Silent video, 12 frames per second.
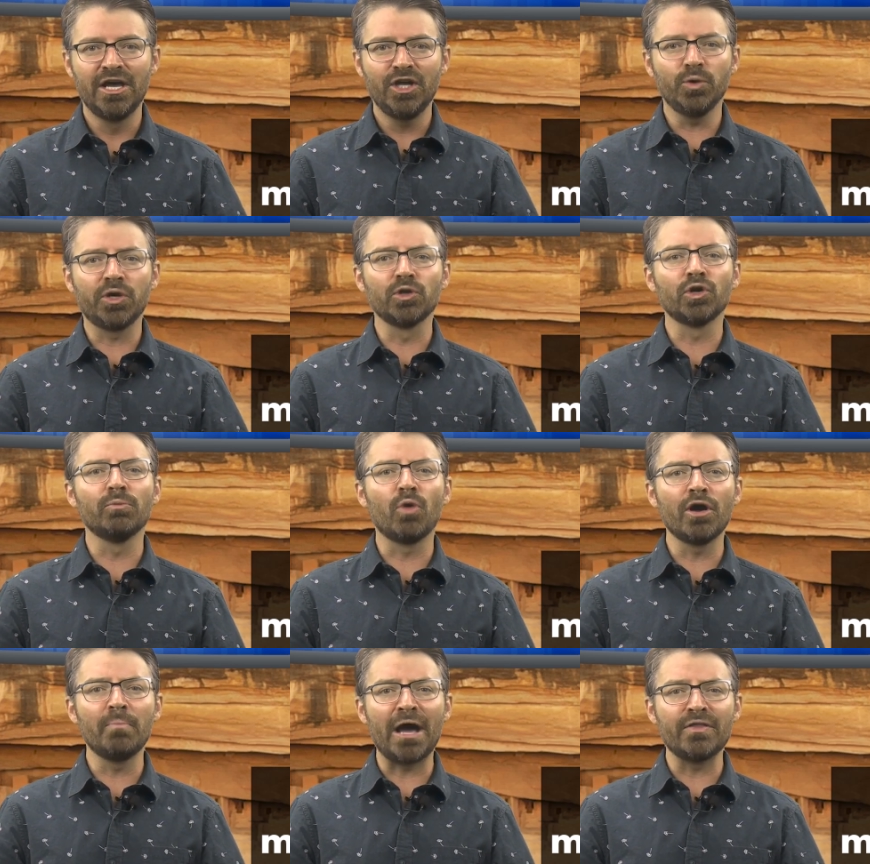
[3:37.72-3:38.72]
You can learn
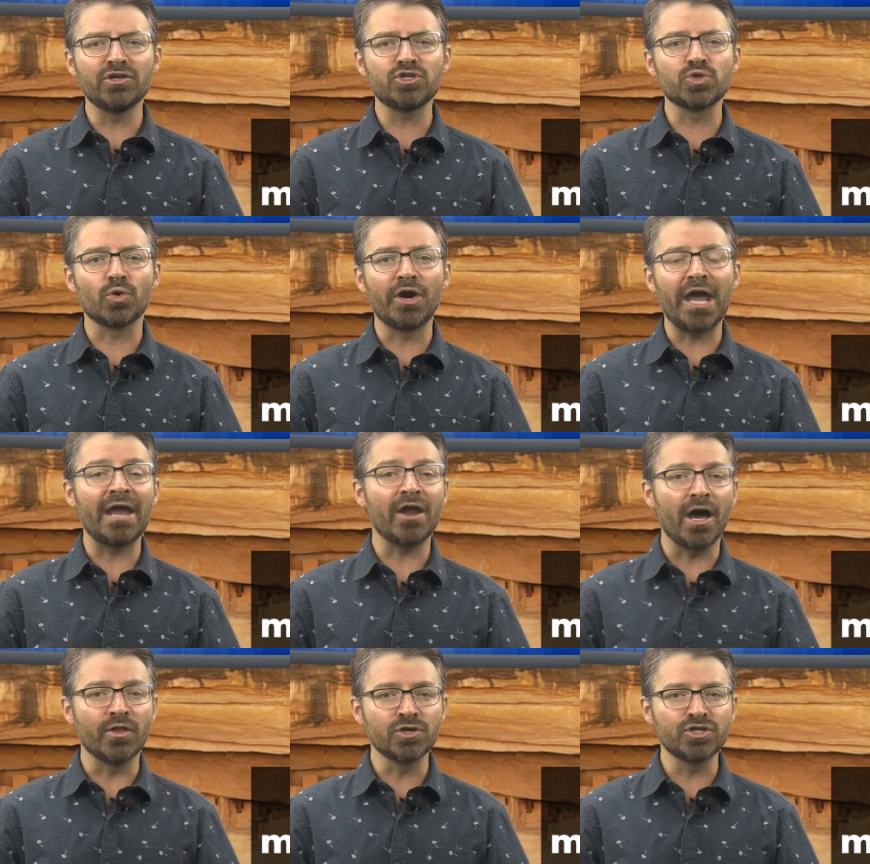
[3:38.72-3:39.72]
more about this story and
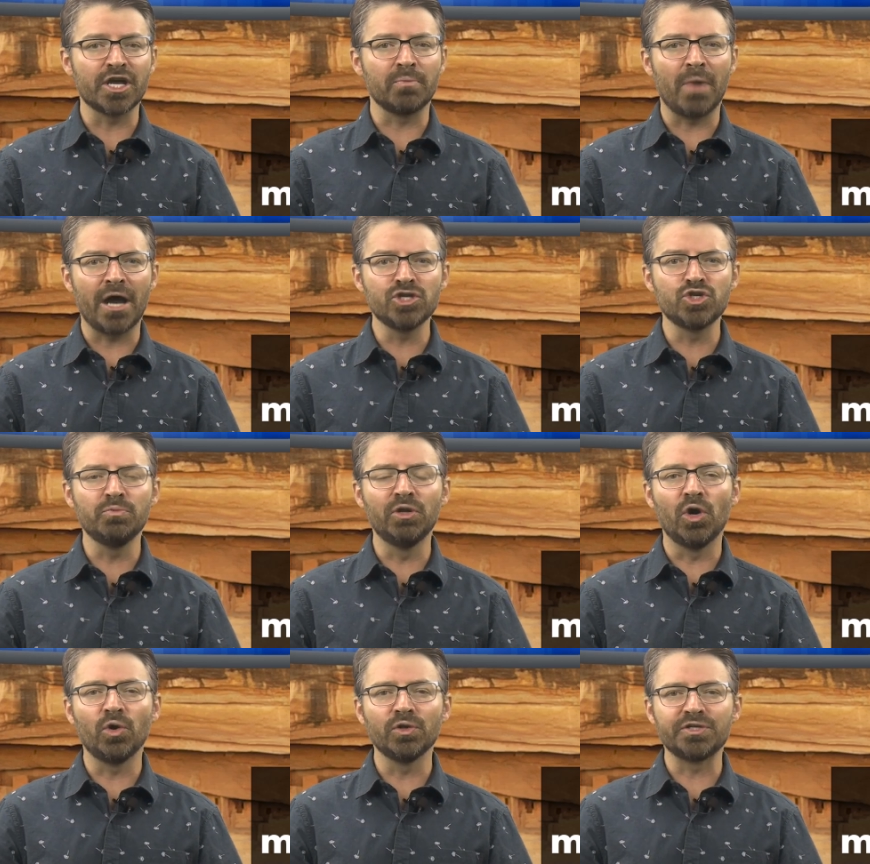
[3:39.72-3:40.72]
others at
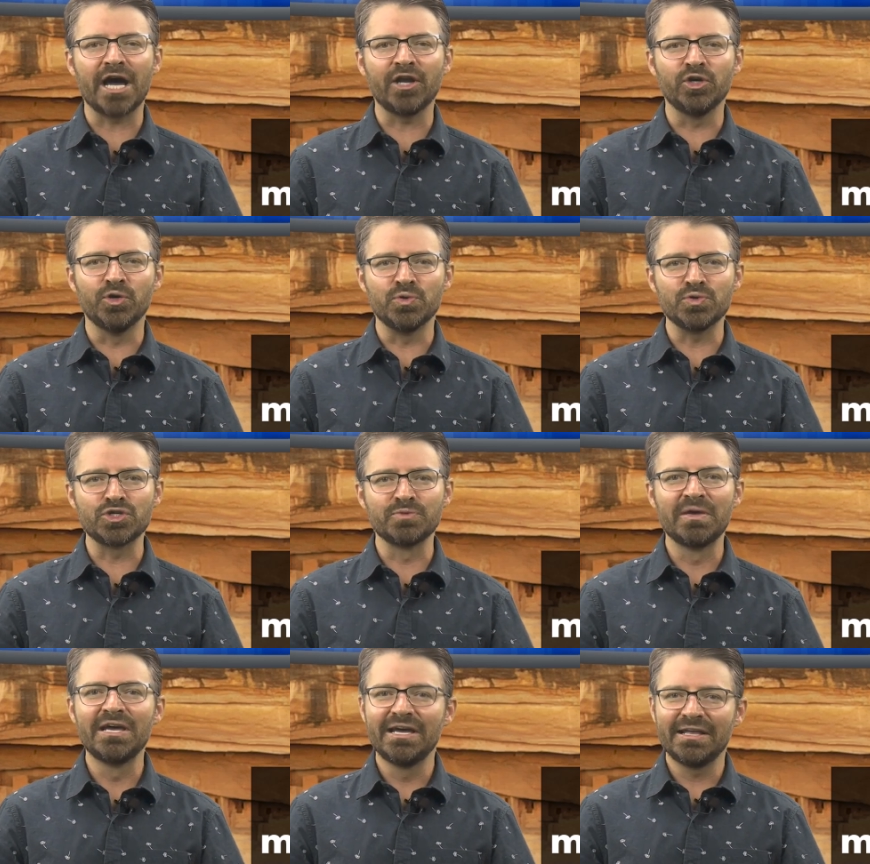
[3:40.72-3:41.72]
montezumalocal.news.
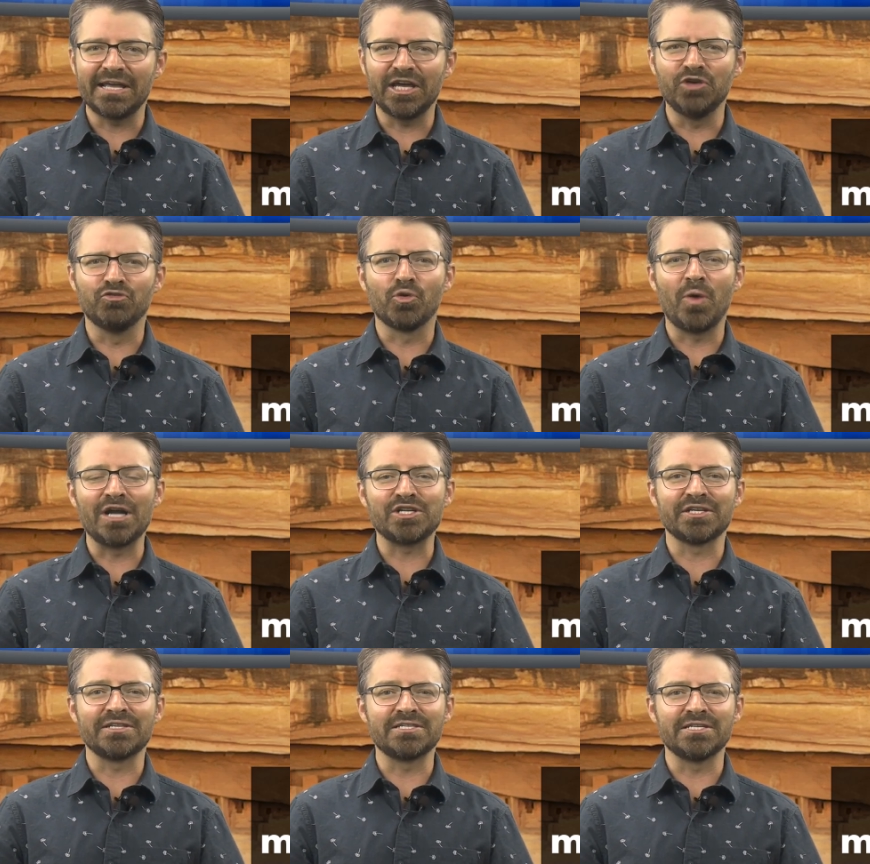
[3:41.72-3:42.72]
Thank you for
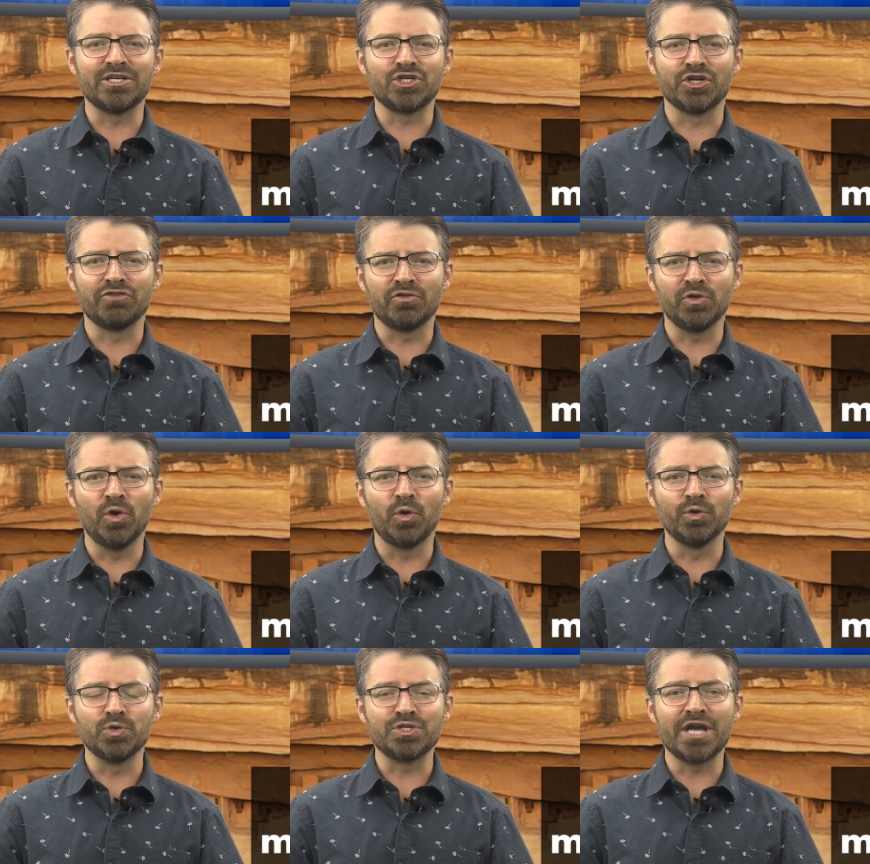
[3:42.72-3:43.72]
watching this edition of the
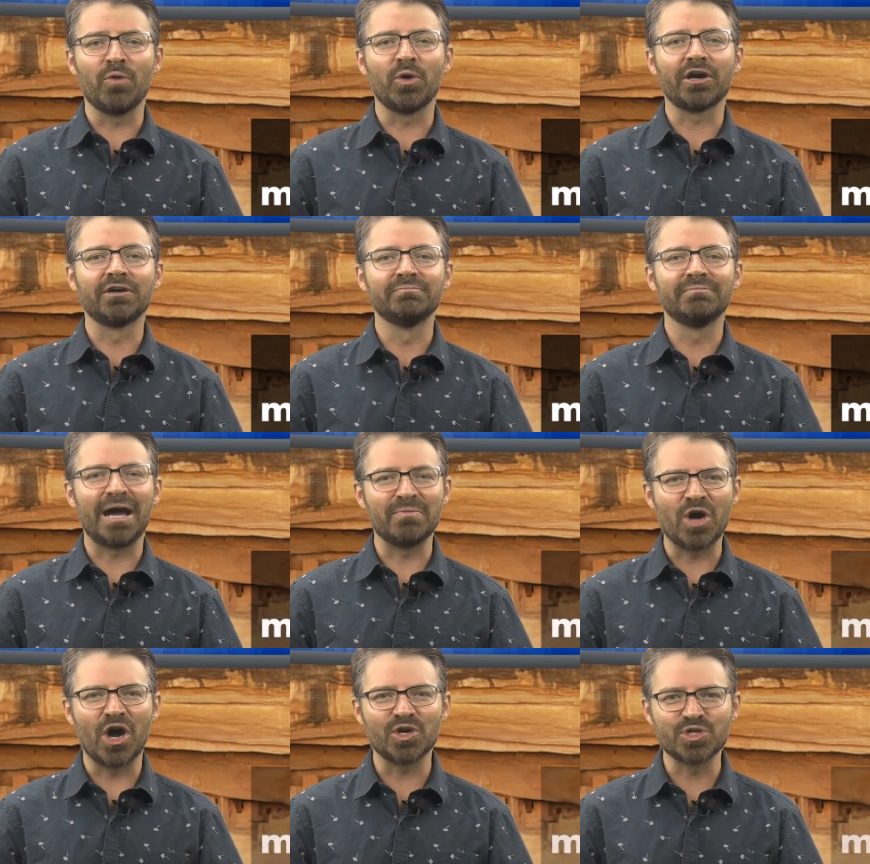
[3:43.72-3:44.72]
Local News Network. I'm
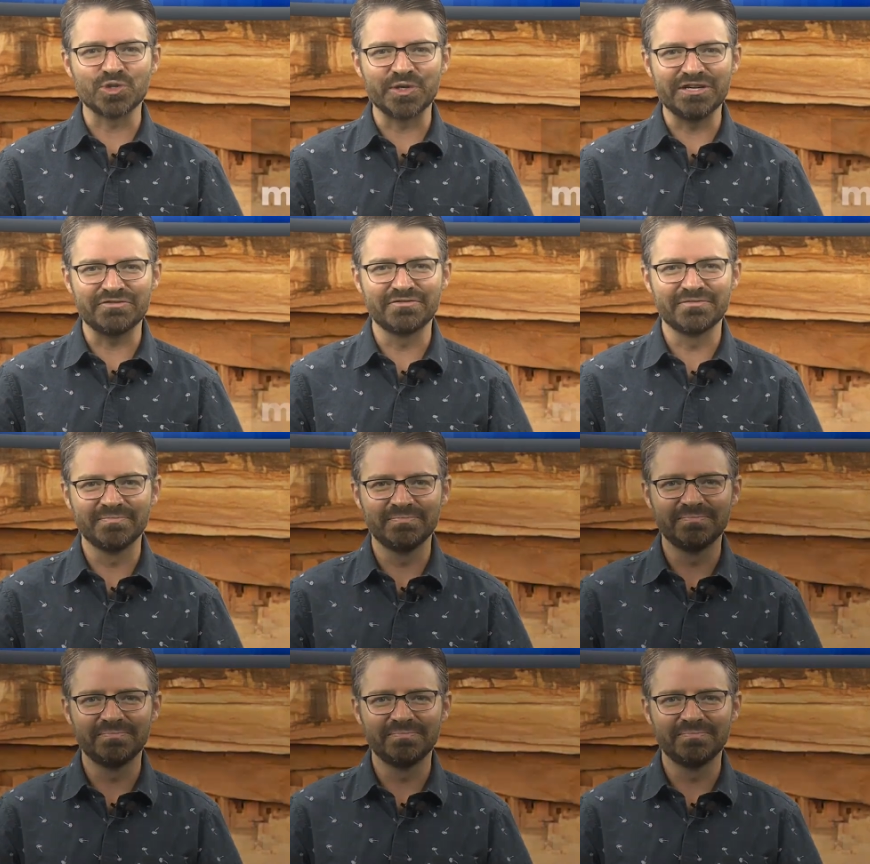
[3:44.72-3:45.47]
Connor Shreve.